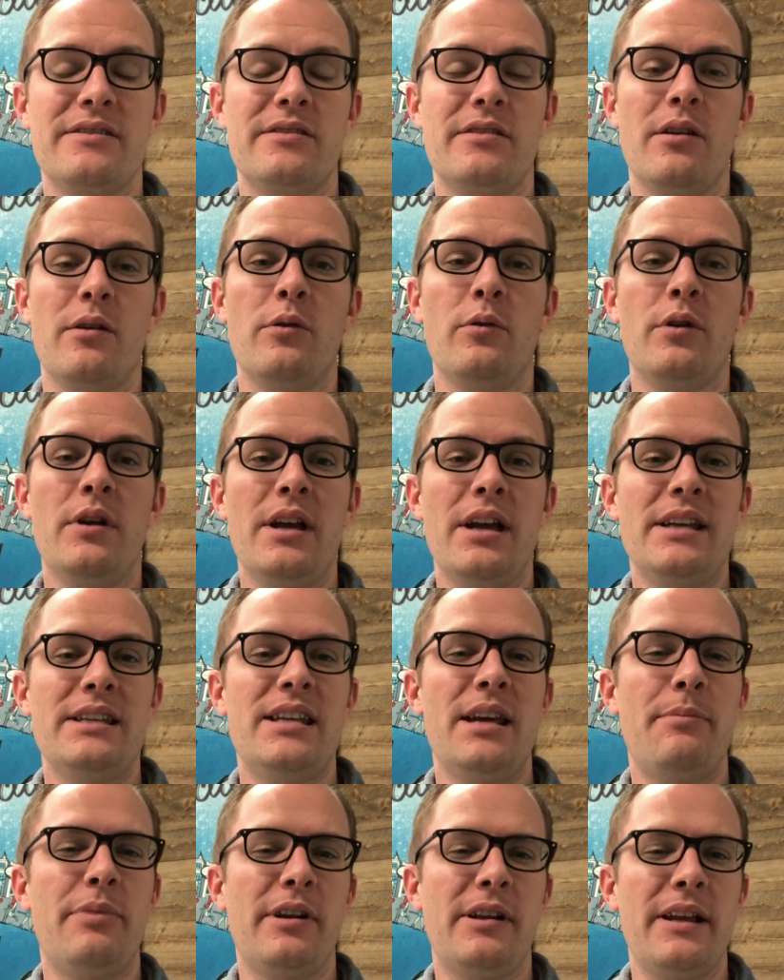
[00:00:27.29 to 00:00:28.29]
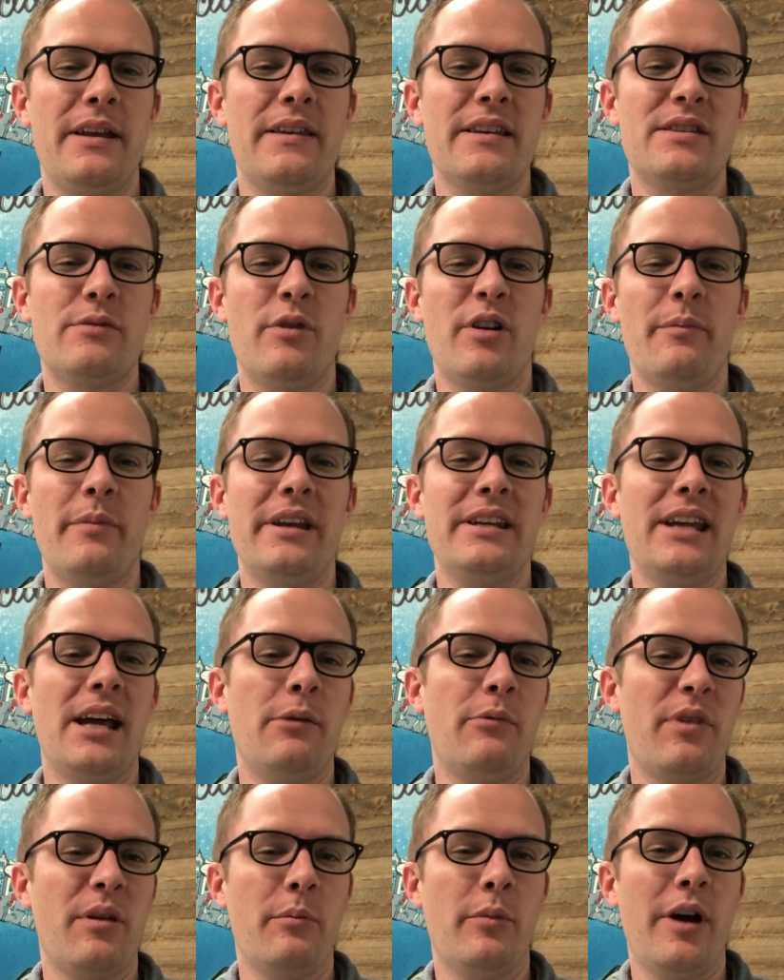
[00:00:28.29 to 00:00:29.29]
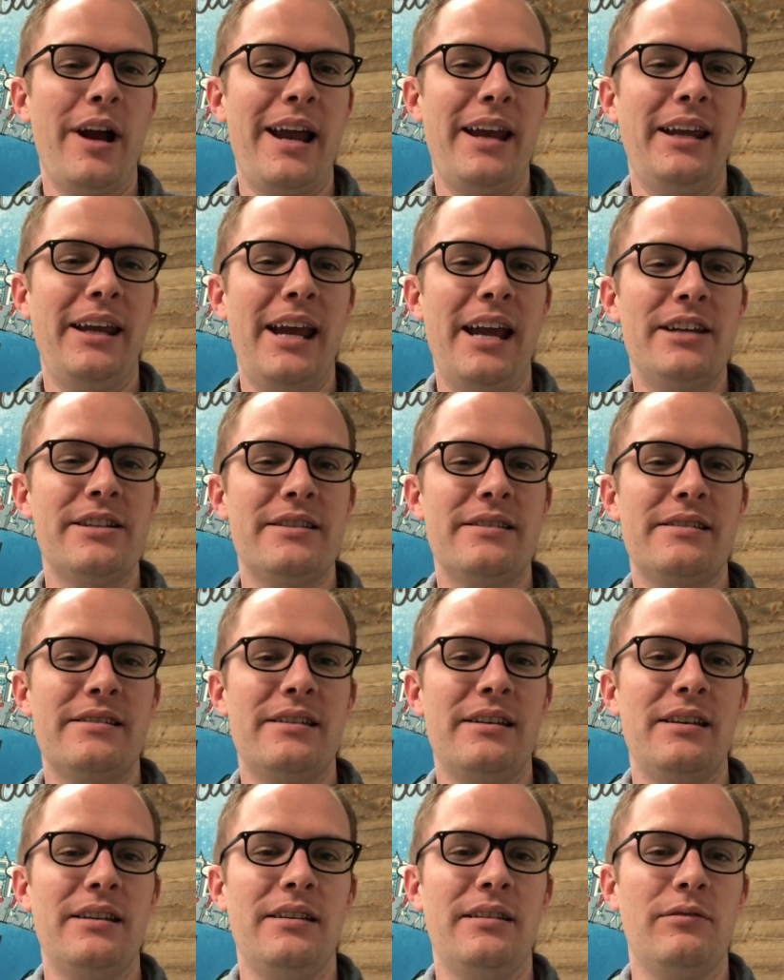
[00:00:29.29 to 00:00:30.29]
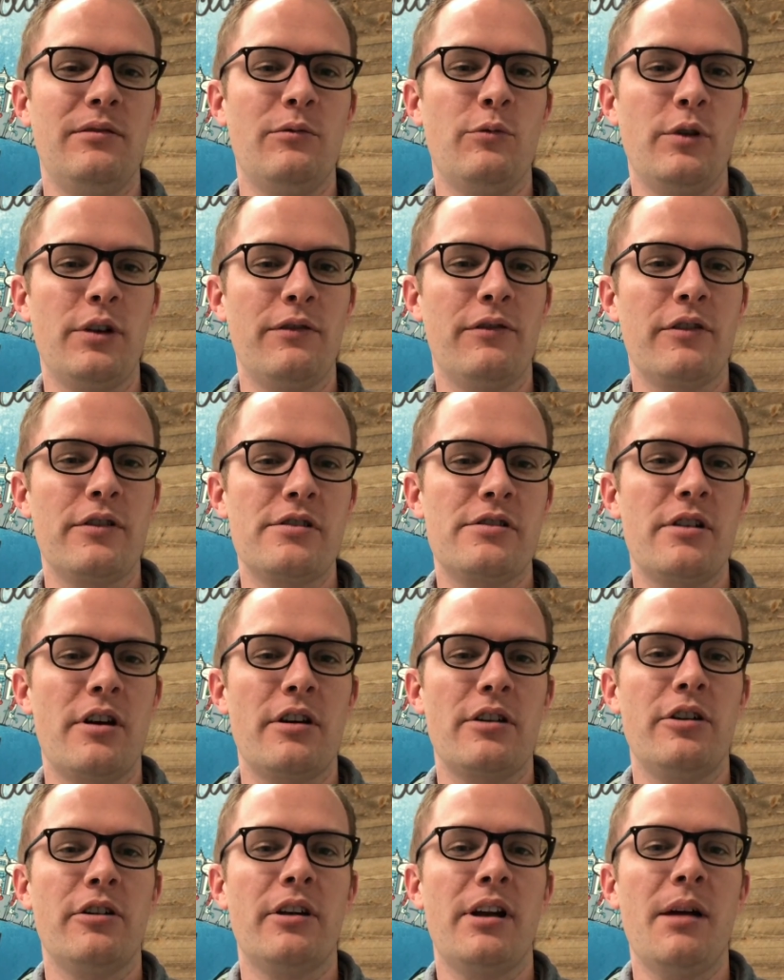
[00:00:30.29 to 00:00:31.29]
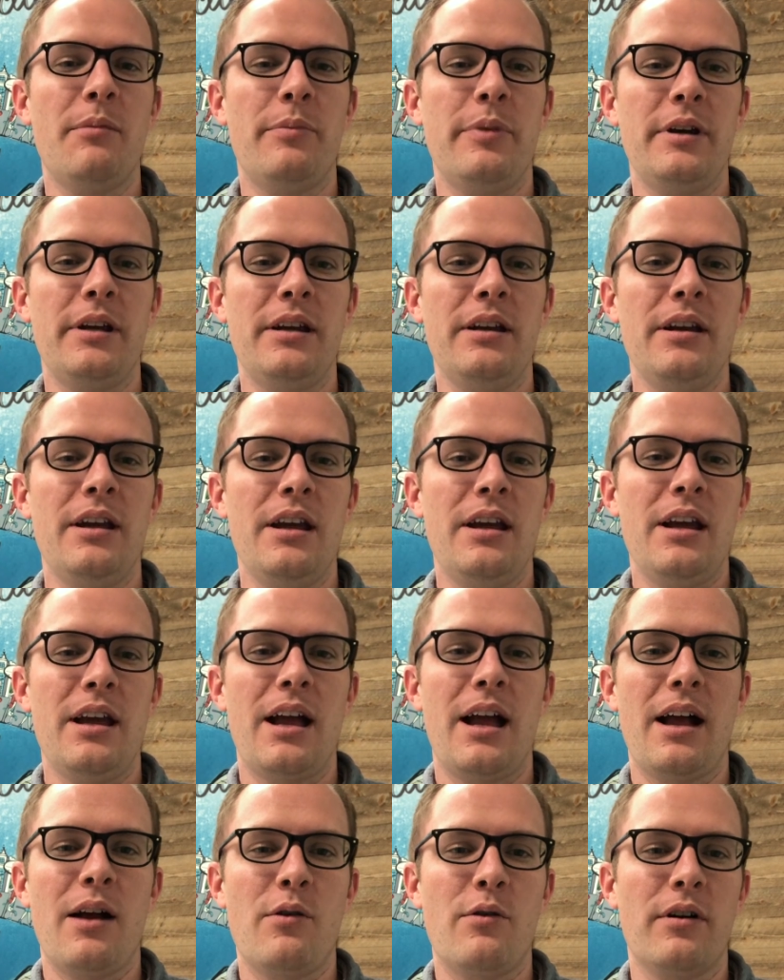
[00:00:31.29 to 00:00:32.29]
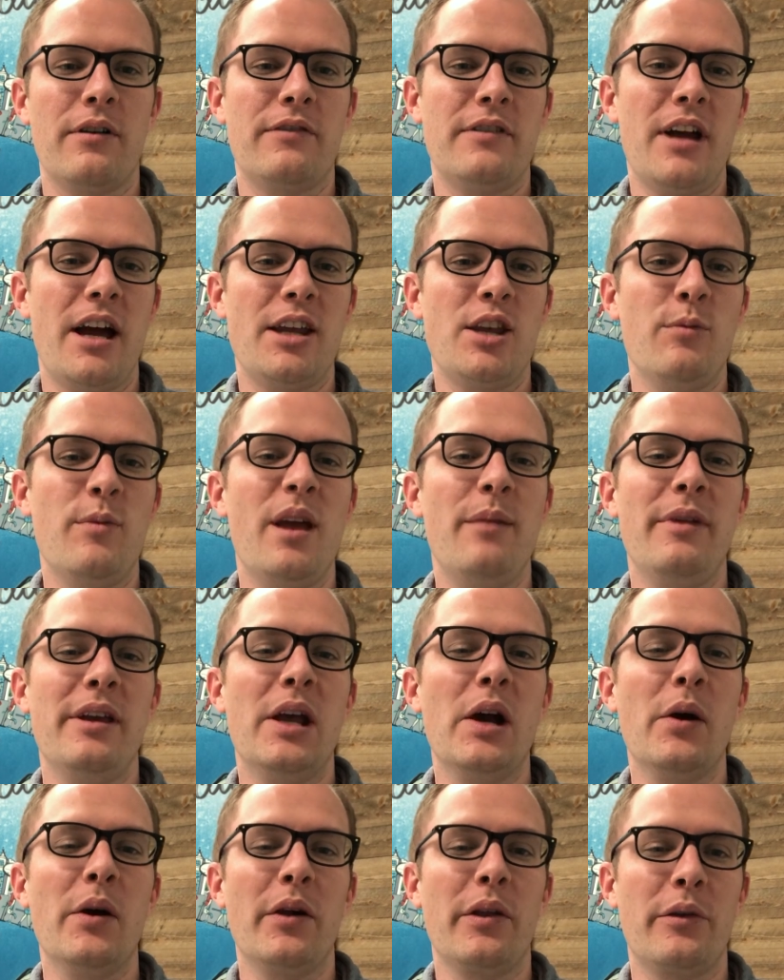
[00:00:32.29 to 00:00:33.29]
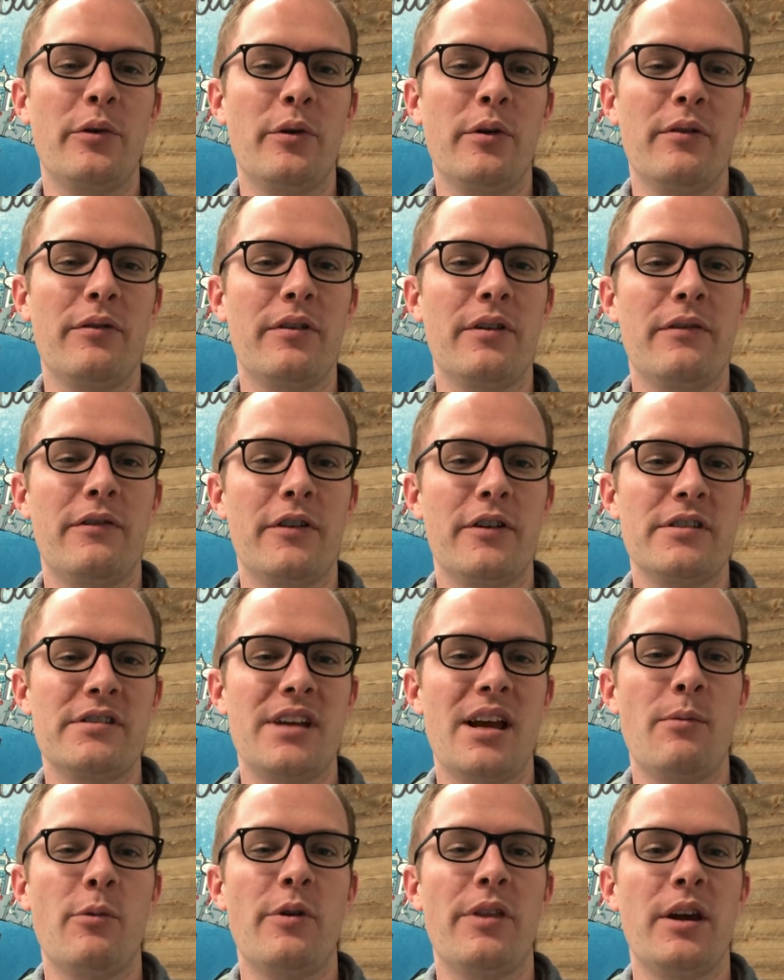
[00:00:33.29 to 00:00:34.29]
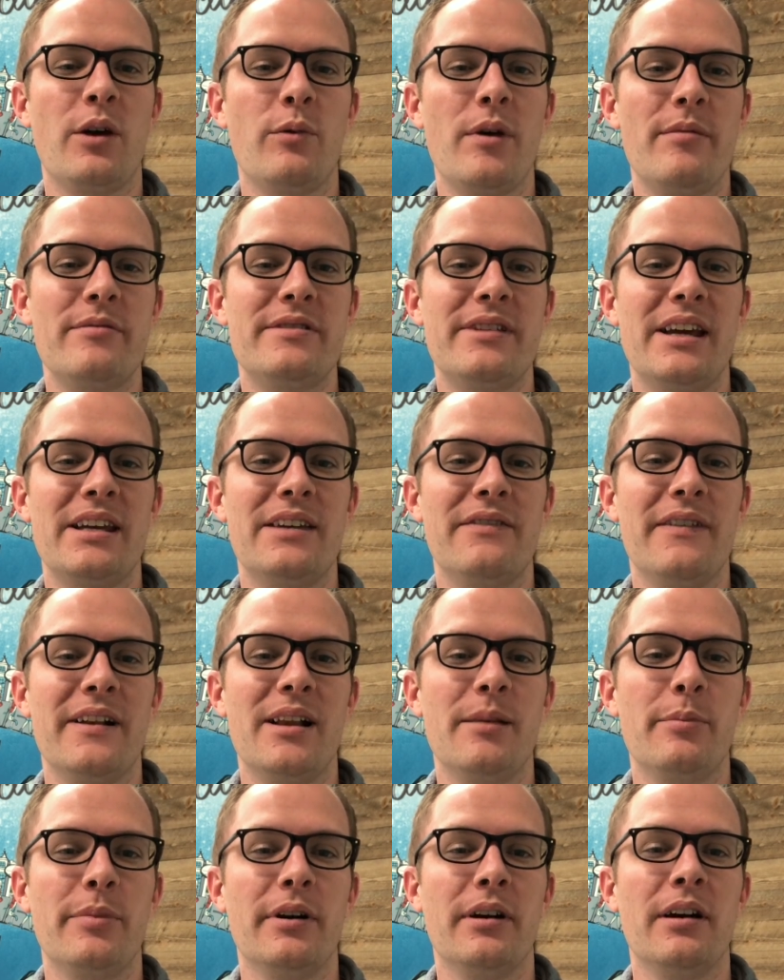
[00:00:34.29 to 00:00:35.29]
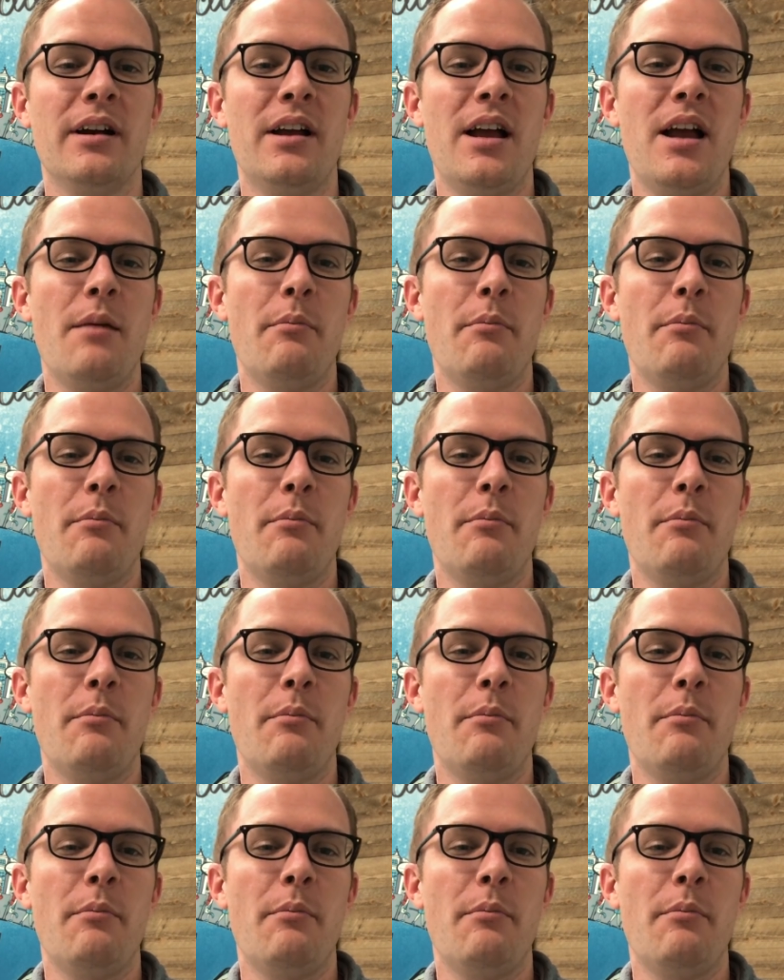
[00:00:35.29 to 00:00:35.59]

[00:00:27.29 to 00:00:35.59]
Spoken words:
So typically this would have been done with a branding agency when you first started your company, or if not, you may be going through it for the first time with your website developer.